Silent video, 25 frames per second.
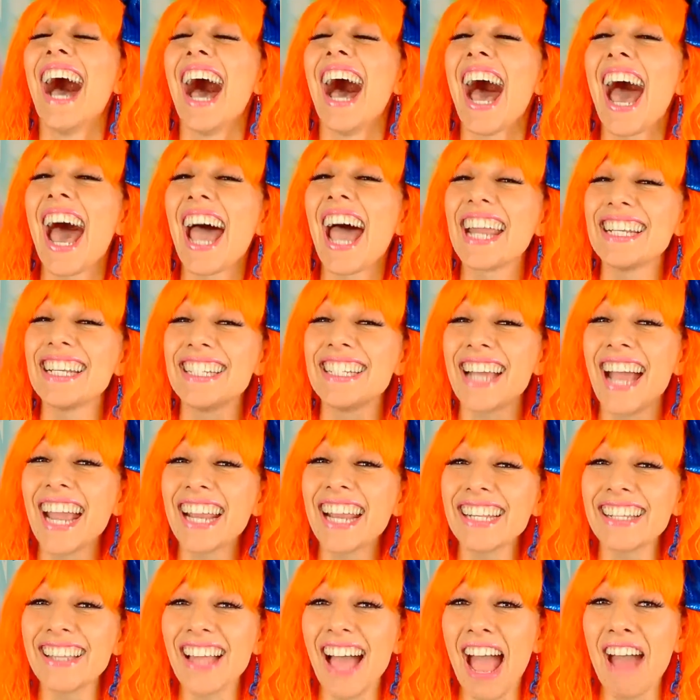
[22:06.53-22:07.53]
I
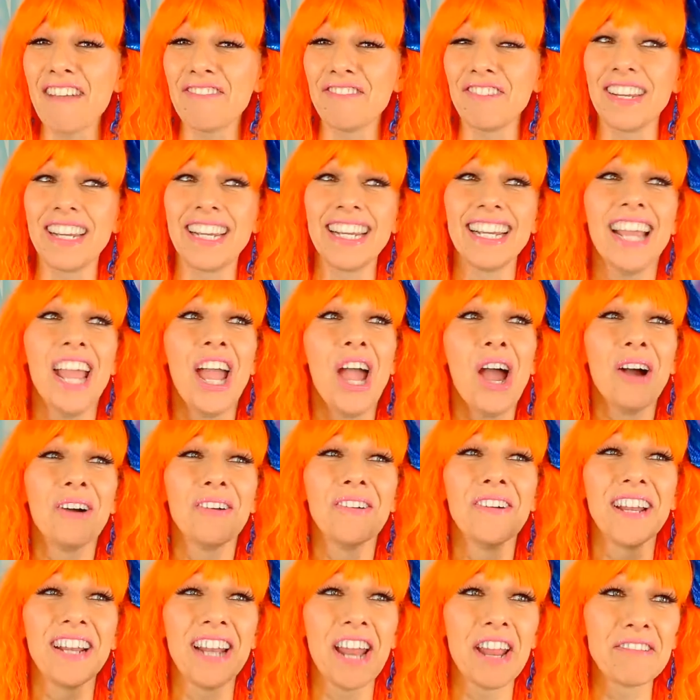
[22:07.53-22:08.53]
died laughing
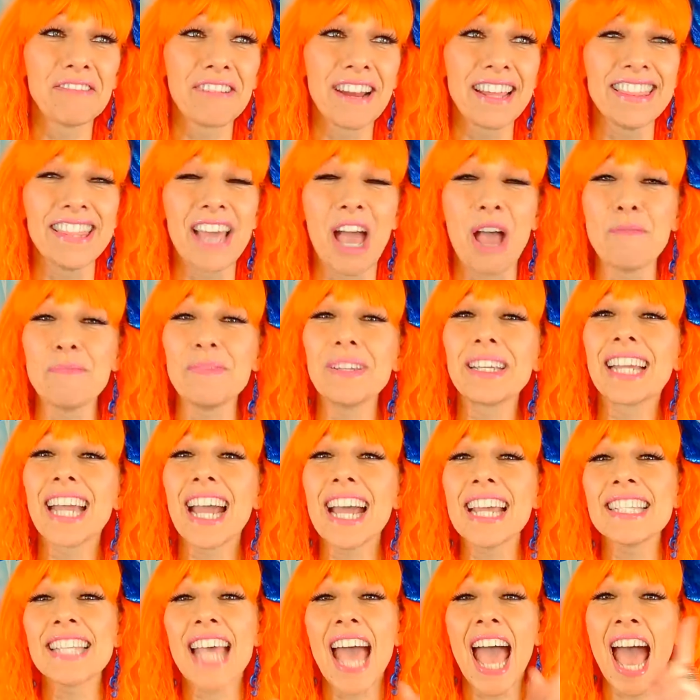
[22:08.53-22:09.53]
when I read that
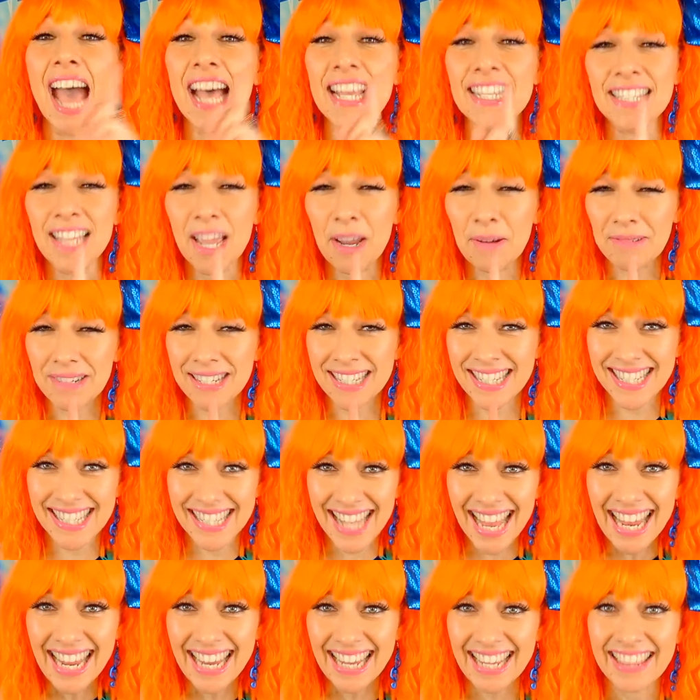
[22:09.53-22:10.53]
because as I was
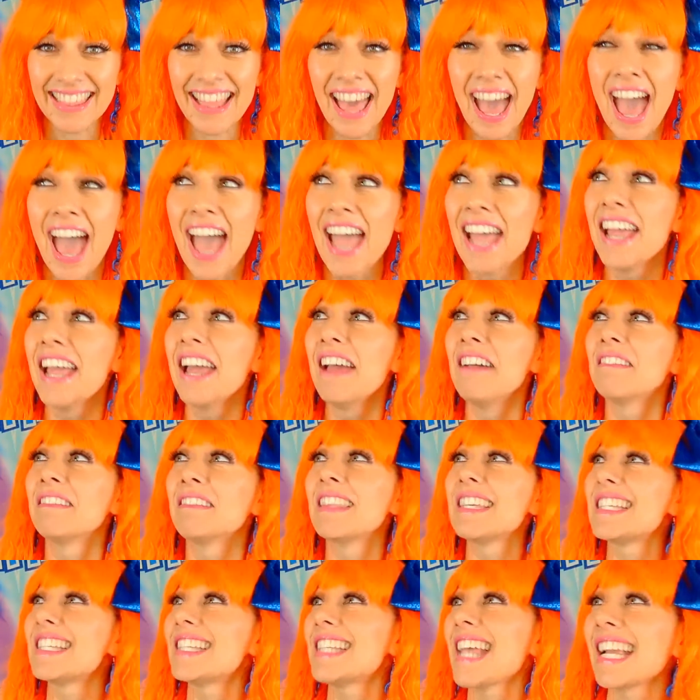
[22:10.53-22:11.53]
saying that,
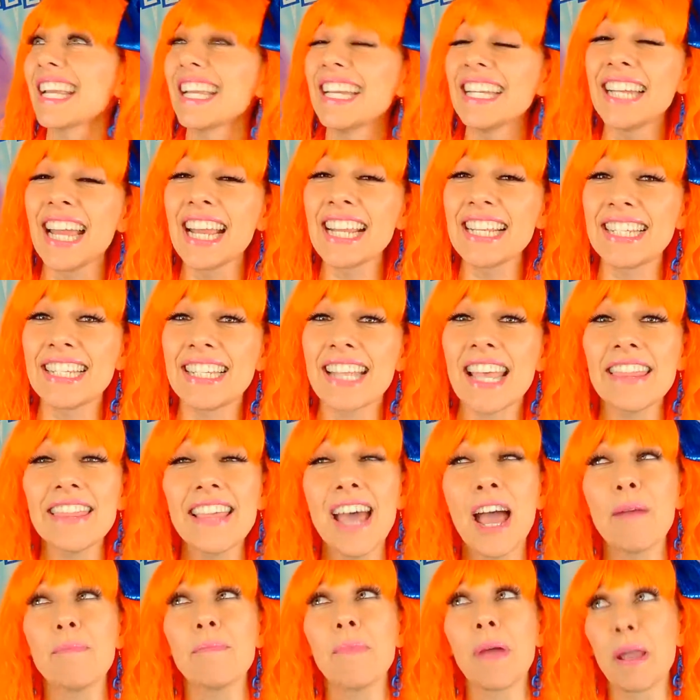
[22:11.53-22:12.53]
the second I said
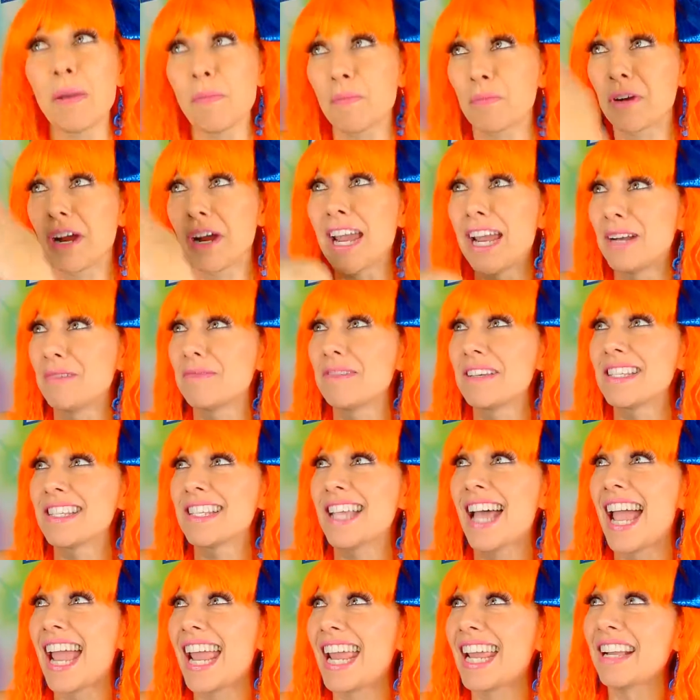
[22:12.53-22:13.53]
that, my brain was
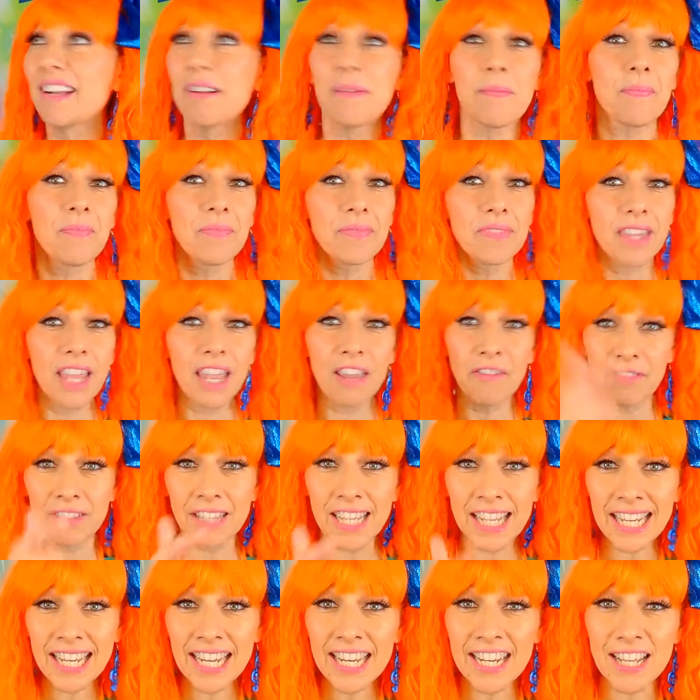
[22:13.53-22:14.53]
like, if
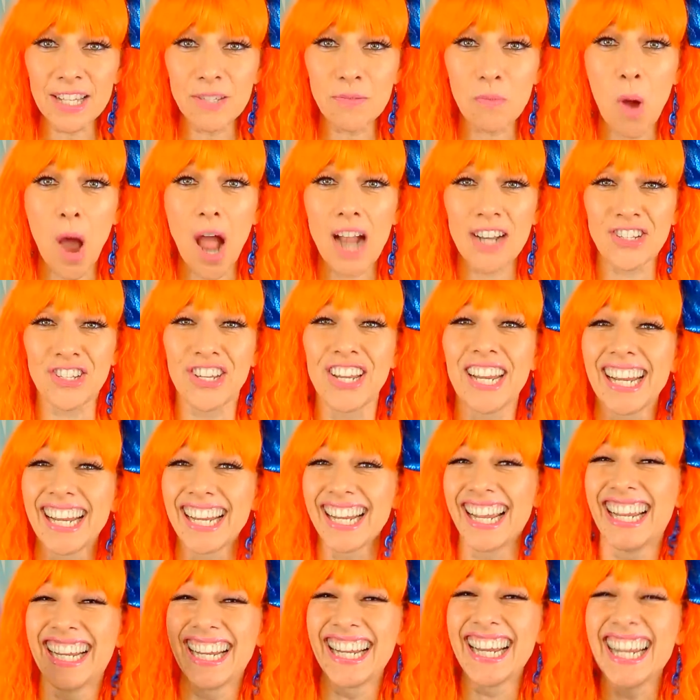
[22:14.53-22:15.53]
Lincoln is watching,
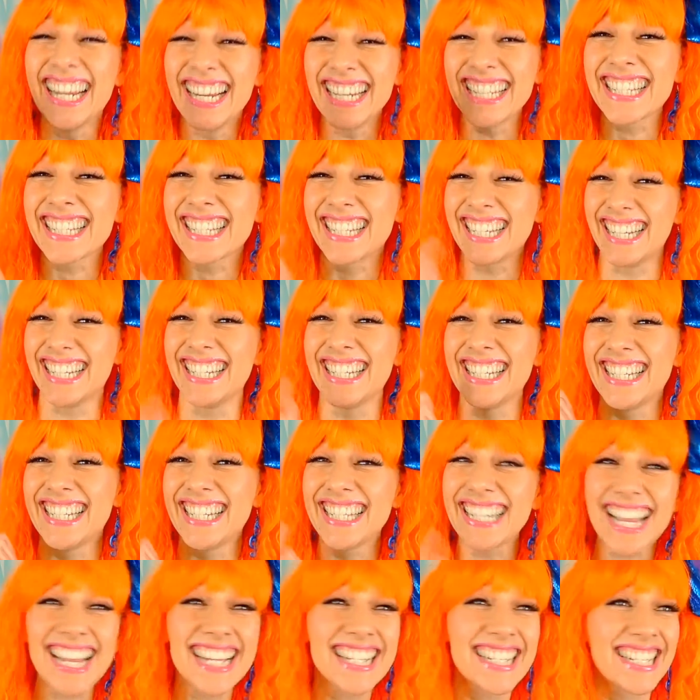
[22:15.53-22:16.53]
he's going to
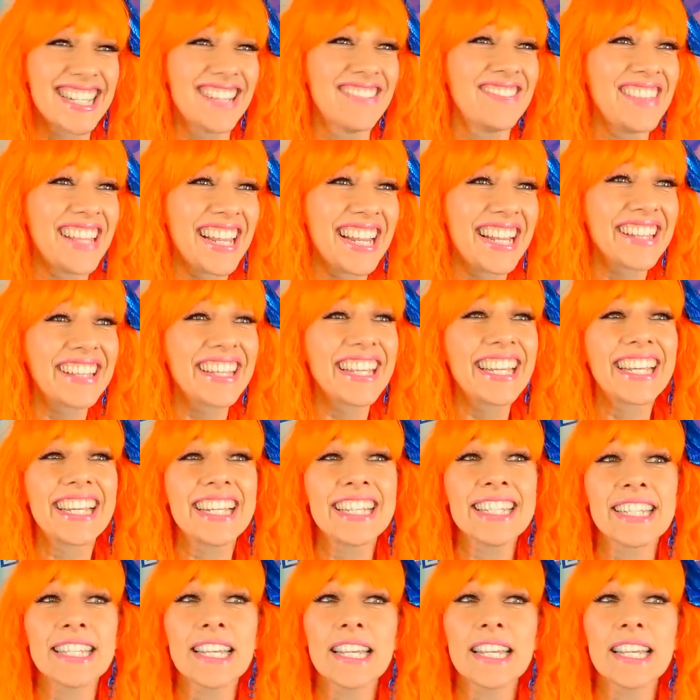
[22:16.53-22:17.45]
say something. Lincoln